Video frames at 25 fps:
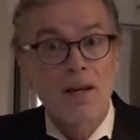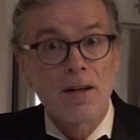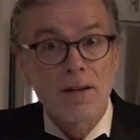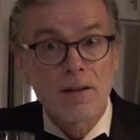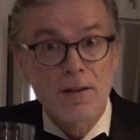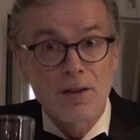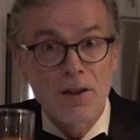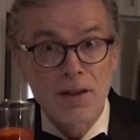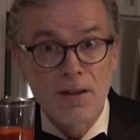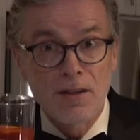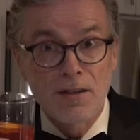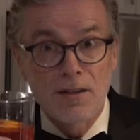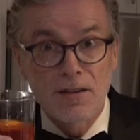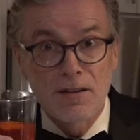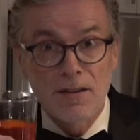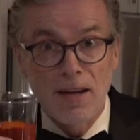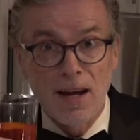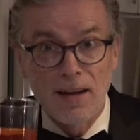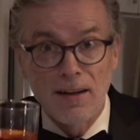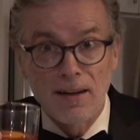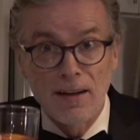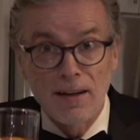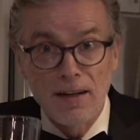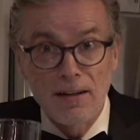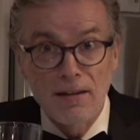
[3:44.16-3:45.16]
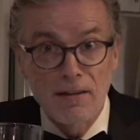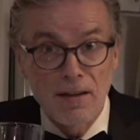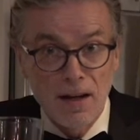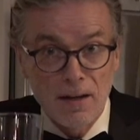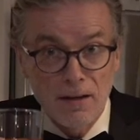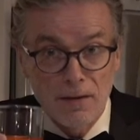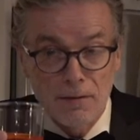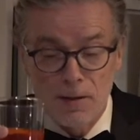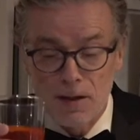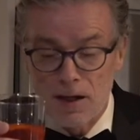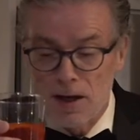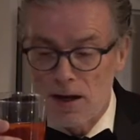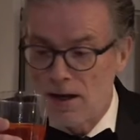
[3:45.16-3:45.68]
Cheers, Stanley. Thanks
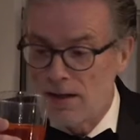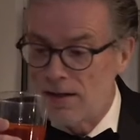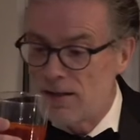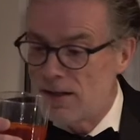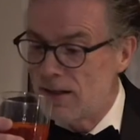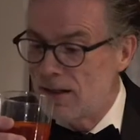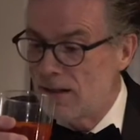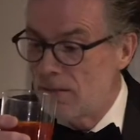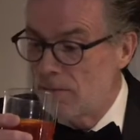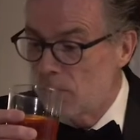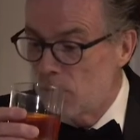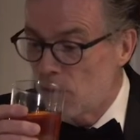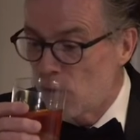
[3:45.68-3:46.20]
for the idea.